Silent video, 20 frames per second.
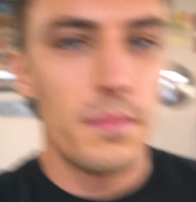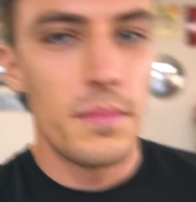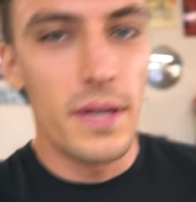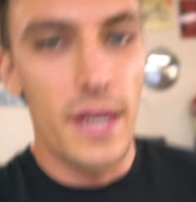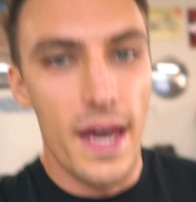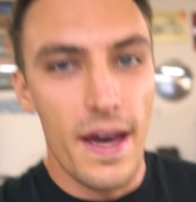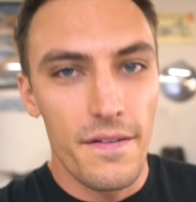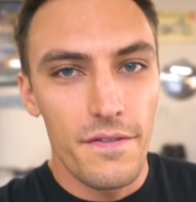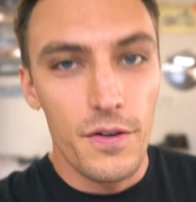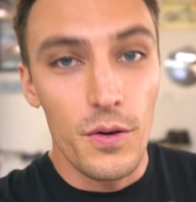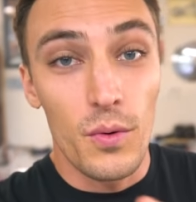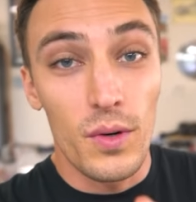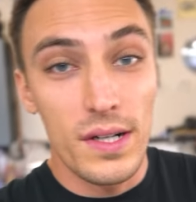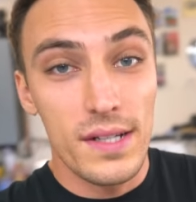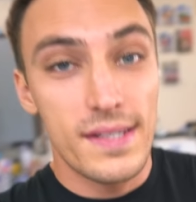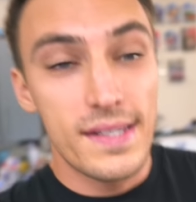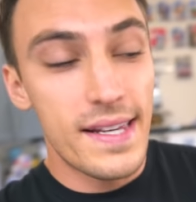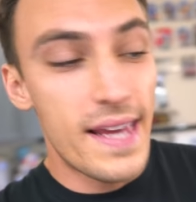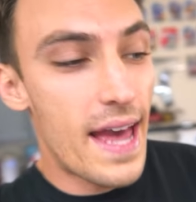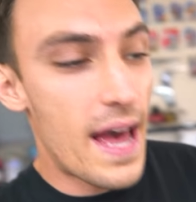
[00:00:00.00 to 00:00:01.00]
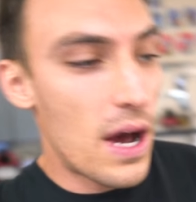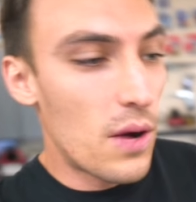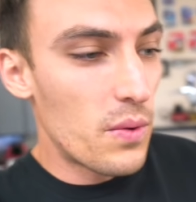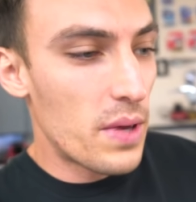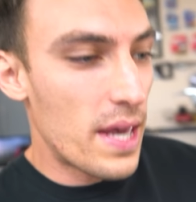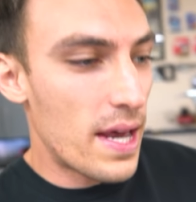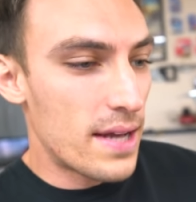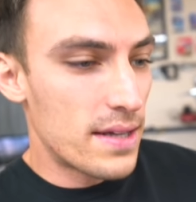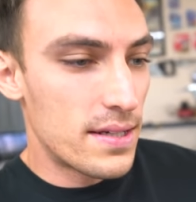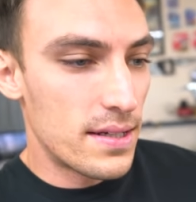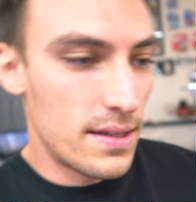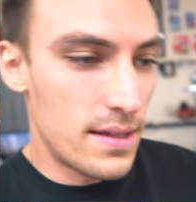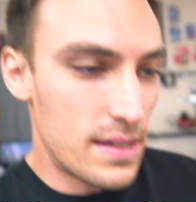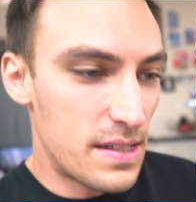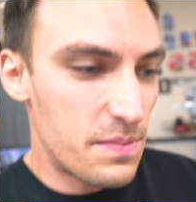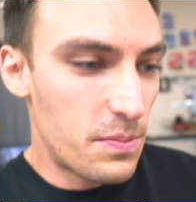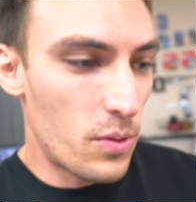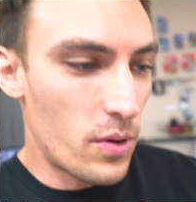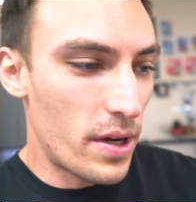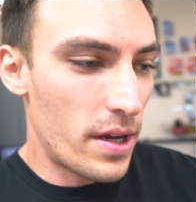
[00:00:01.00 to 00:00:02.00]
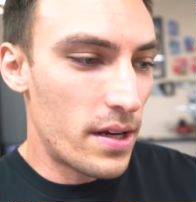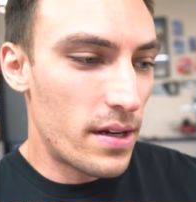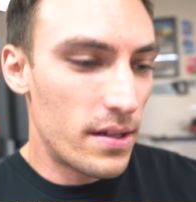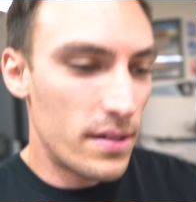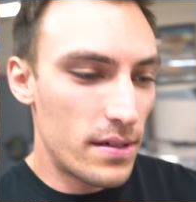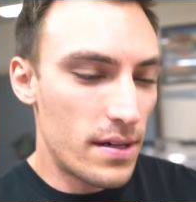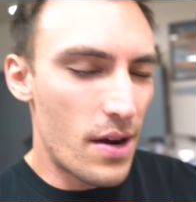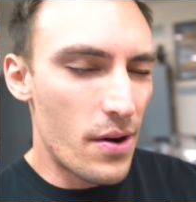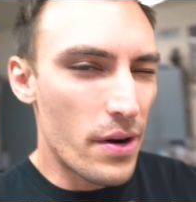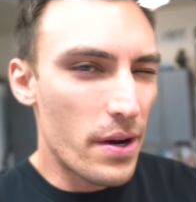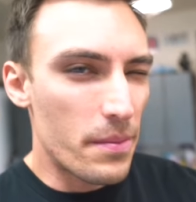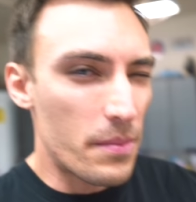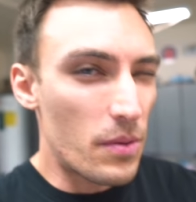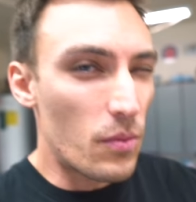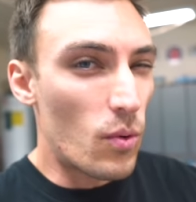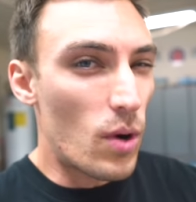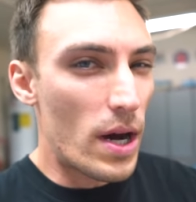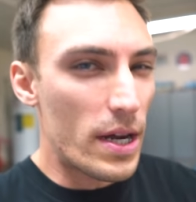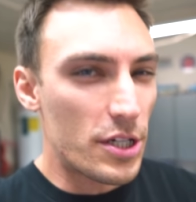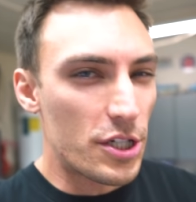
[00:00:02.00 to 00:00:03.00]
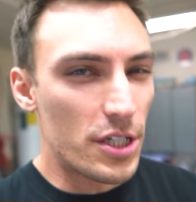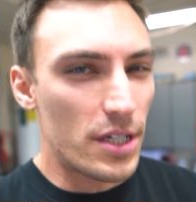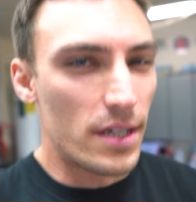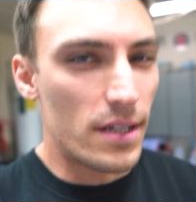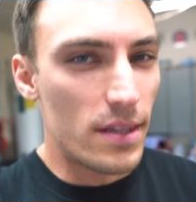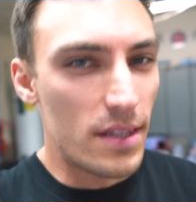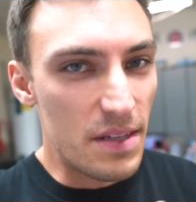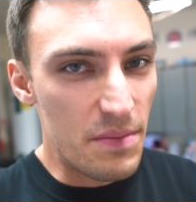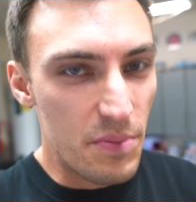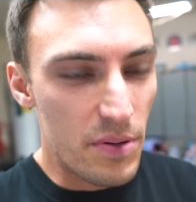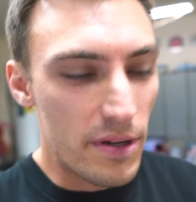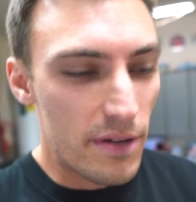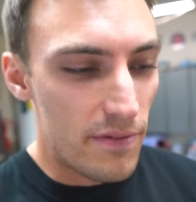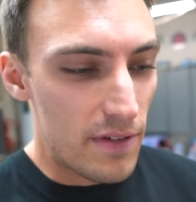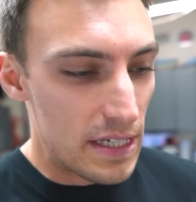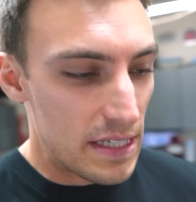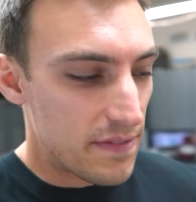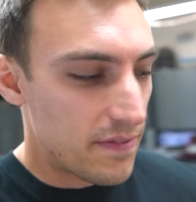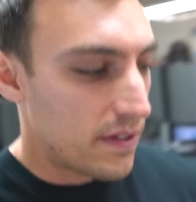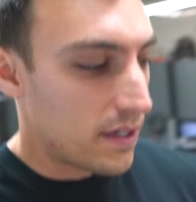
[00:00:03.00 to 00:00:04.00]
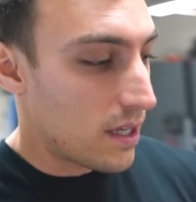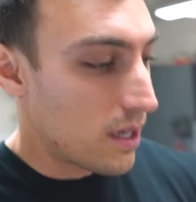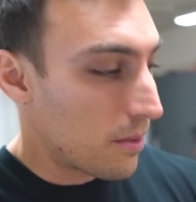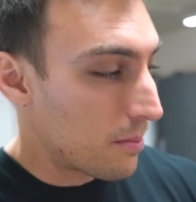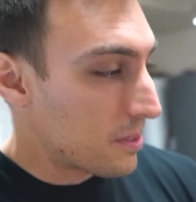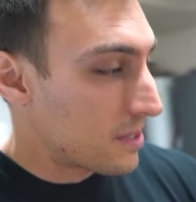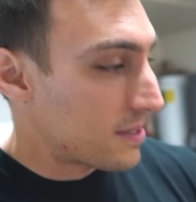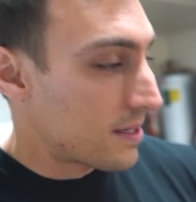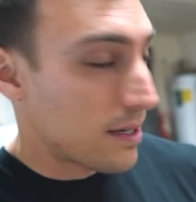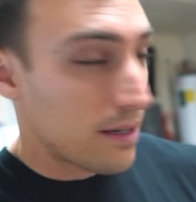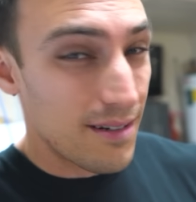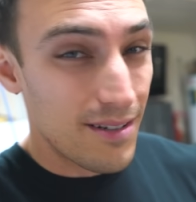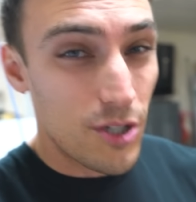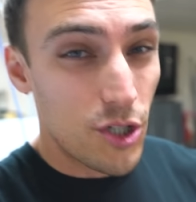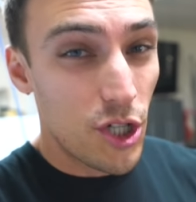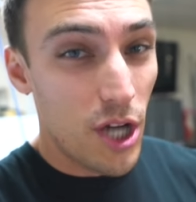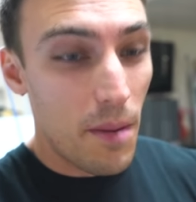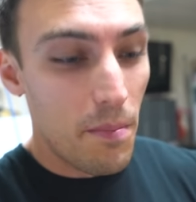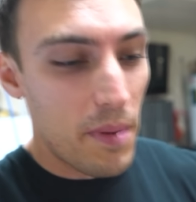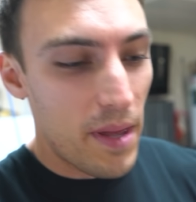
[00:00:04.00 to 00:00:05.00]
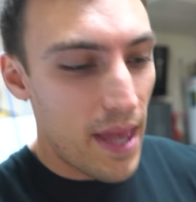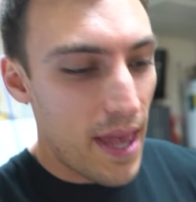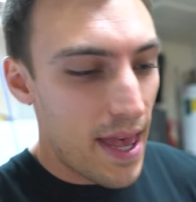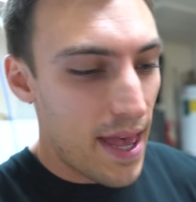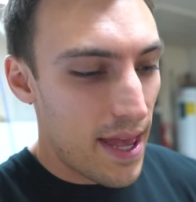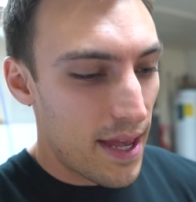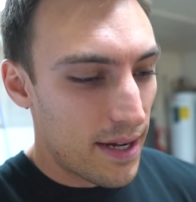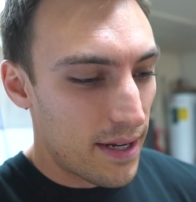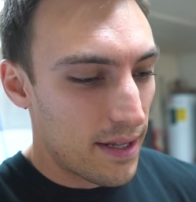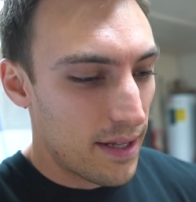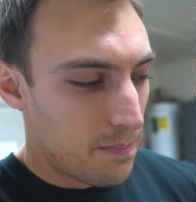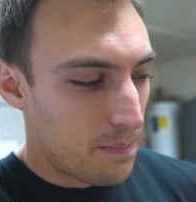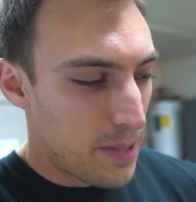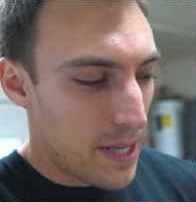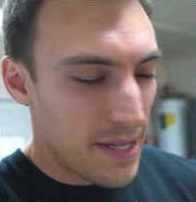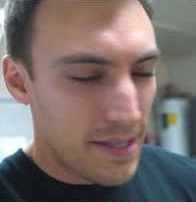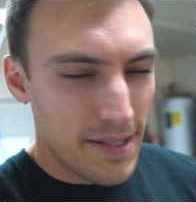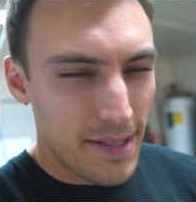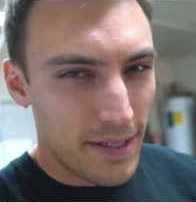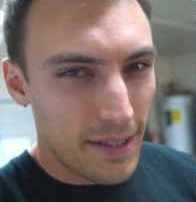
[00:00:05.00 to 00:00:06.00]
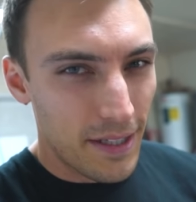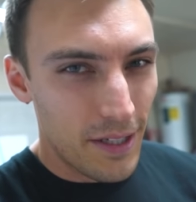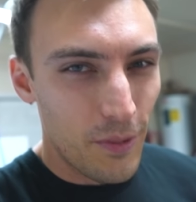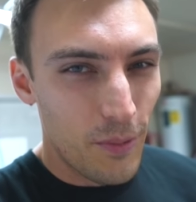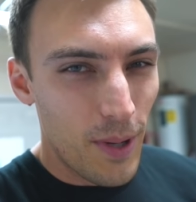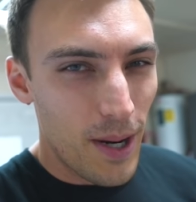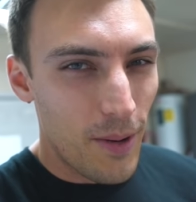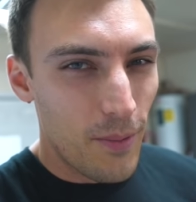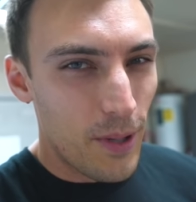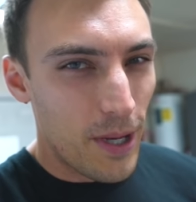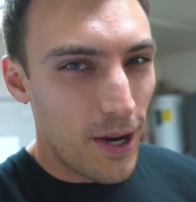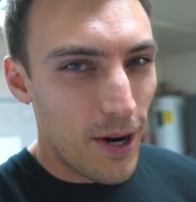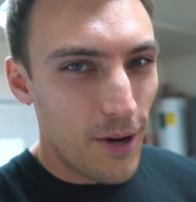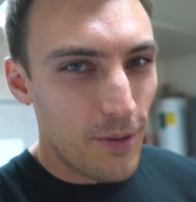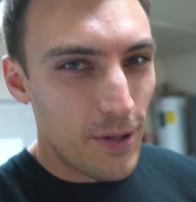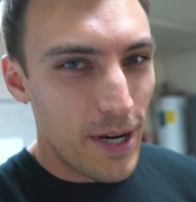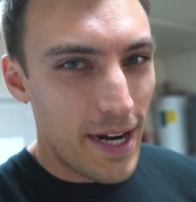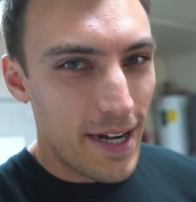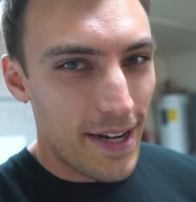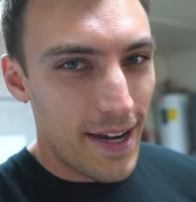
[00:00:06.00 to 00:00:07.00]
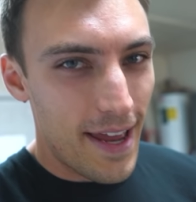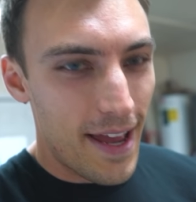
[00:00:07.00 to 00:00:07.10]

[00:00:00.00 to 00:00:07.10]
But yeah, if you wanna see how we got to this point, I recommend watching the previous video because I'm gonna jump ahead basically where we are right